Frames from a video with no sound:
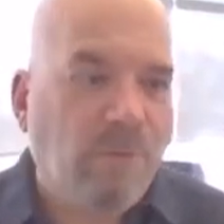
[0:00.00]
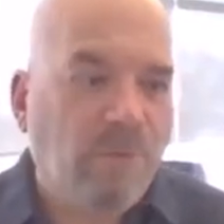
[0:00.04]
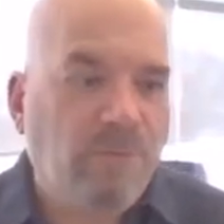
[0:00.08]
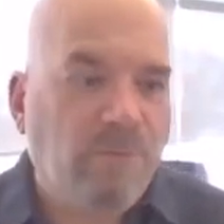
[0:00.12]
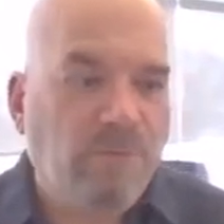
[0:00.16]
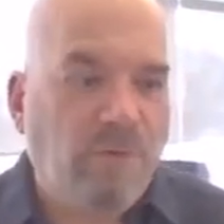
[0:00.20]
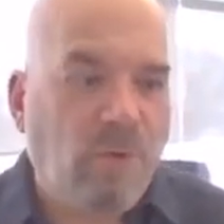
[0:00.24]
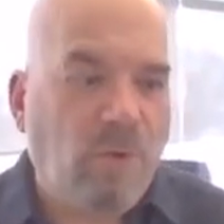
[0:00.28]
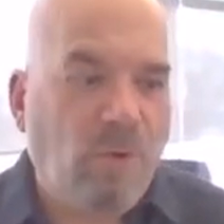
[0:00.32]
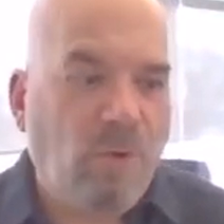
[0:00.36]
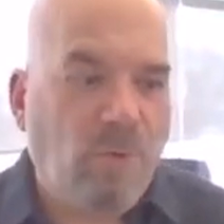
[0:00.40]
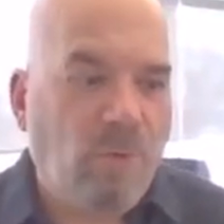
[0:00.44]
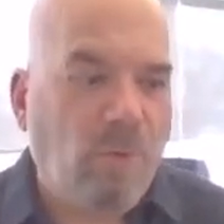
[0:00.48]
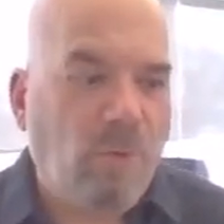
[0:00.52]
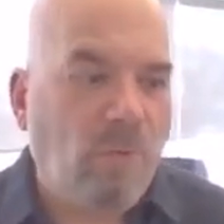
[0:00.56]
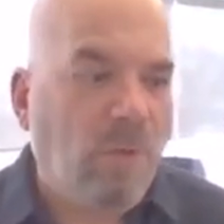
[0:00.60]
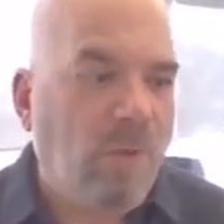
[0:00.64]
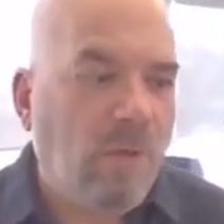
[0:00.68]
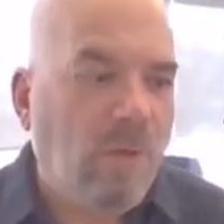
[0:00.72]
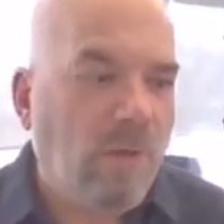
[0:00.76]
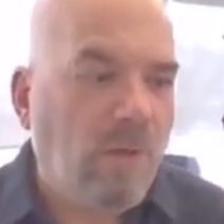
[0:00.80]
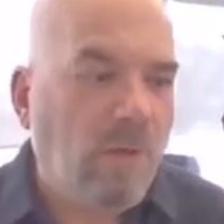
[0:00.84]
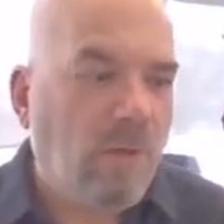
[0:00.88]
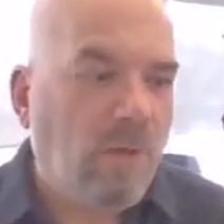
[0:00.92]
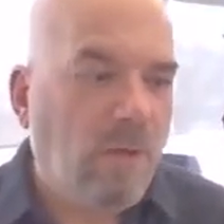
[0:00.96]
So,
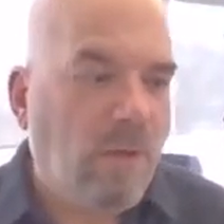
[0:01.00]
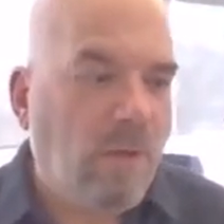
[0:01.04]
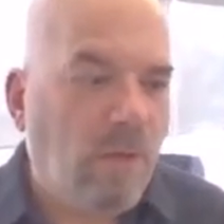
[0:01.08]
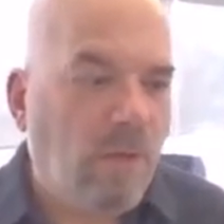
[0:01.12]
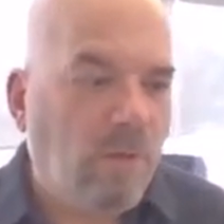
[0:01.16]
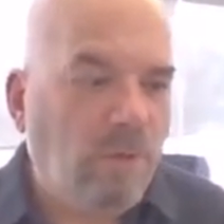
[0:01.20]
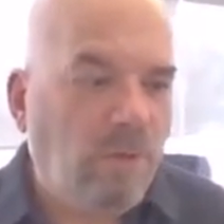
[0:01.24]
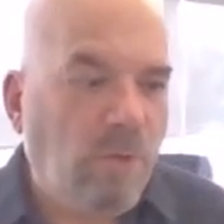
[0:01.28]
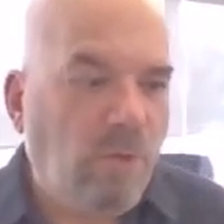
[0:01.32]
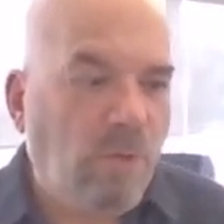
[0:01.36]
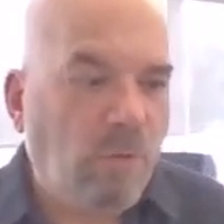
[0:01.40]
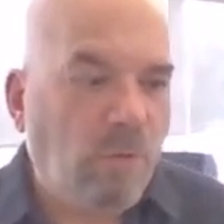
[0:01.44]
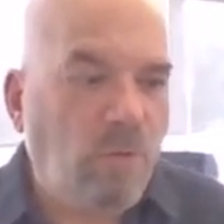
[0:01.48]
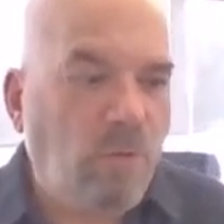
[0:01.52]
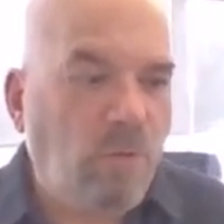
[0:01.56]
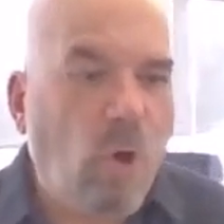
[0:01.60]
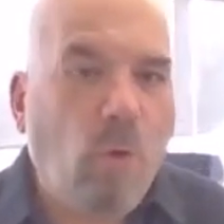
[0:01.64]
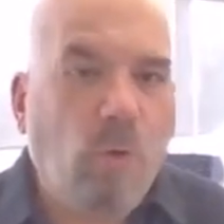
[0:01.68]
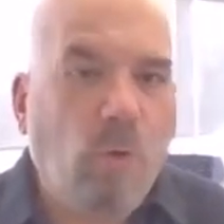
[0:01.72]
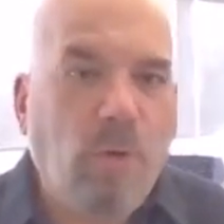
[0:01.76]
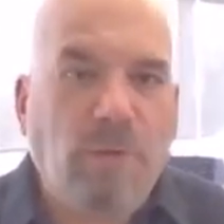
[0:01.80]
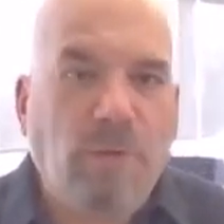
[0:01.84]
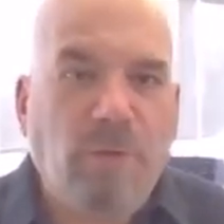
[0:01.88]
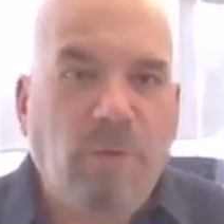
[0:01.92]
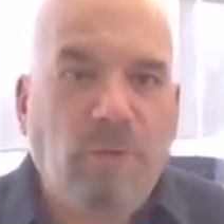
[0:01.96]

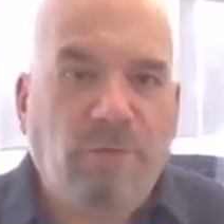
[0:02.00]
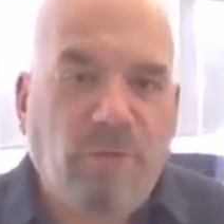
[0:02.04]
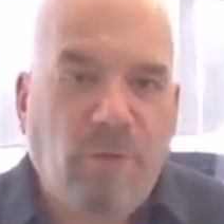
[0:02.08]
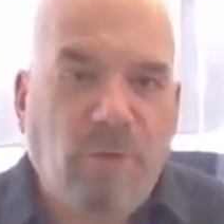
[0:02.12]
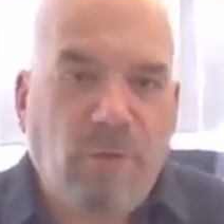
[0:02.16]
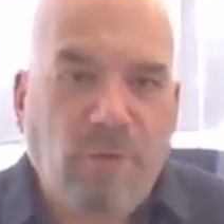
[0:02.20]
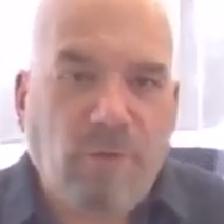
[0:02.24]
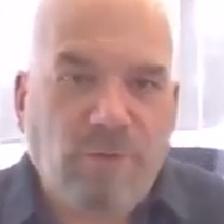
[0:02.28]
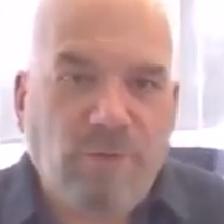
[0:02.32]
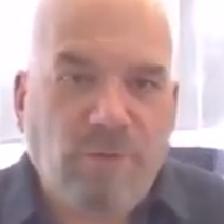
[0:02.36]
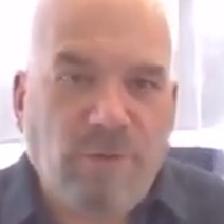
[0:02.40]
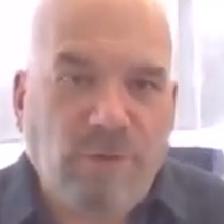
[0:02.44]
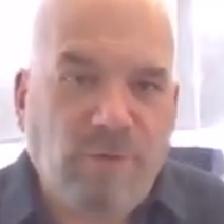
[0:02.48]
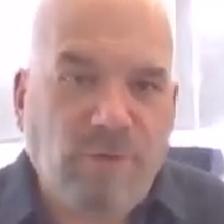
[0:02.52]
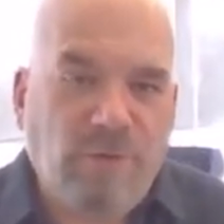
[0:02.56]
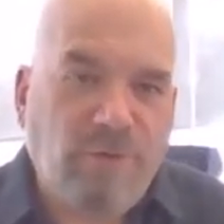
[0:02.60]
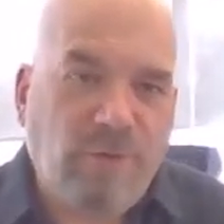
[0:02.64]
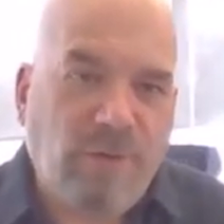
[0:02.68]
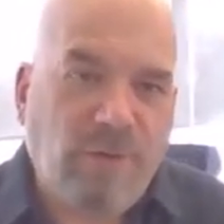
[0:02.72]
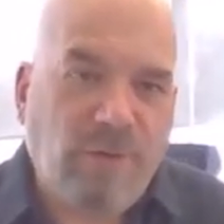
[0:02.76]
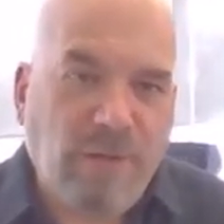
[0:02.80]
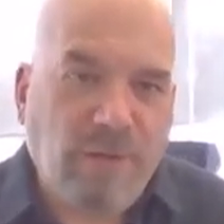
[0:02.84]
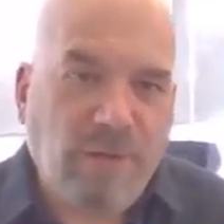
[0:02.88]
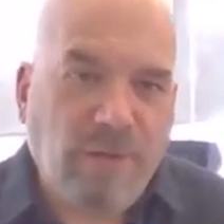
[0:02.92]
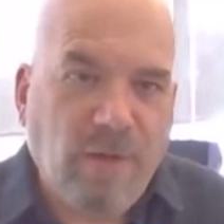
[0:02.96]
knowing the folks in the
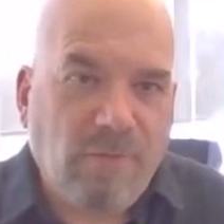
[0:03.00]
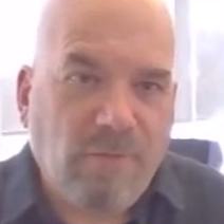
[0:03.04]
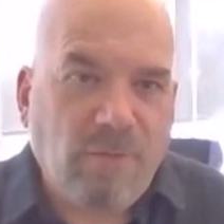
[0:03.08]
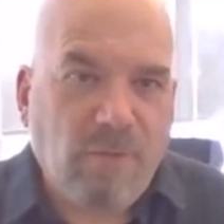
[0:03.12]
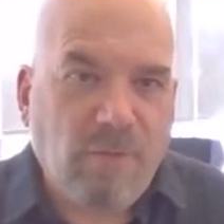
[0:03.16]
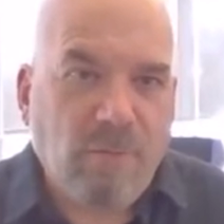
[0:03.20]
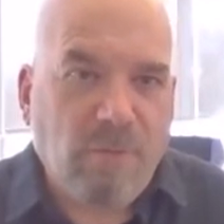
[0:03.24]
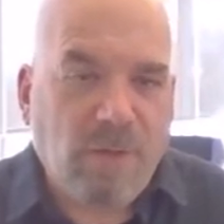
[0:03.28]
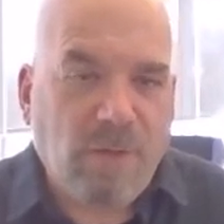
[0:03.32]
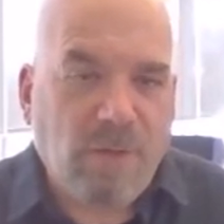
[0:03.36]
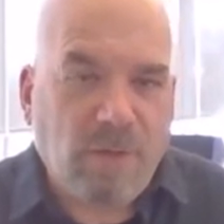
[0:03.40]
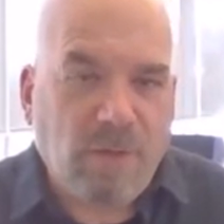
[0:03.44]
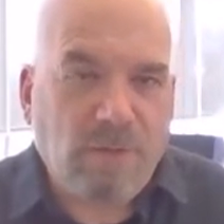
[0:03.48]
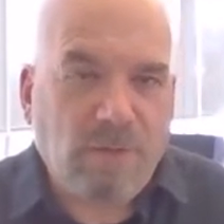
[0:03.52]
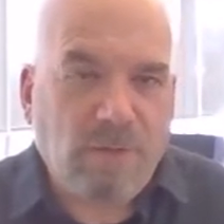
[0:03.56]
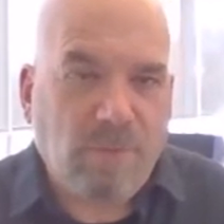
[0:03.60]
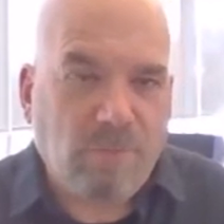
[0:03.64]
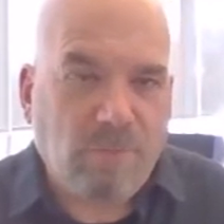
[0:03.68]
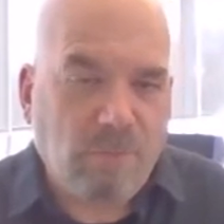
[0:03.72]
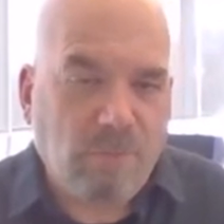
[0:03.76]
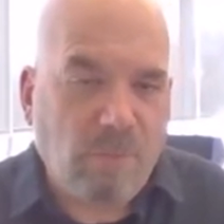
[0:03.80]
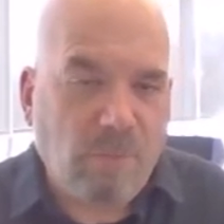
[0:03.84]
state government,